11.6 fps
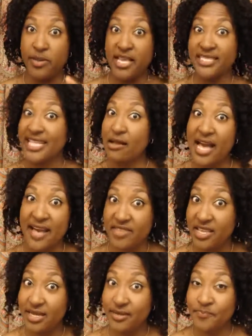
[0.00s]
because they don't have
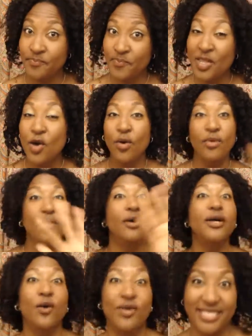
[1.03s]
to, well, we
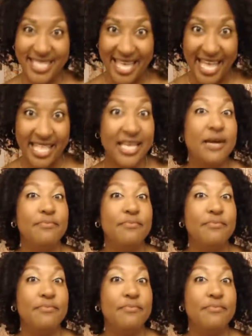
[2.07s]
won't go into that.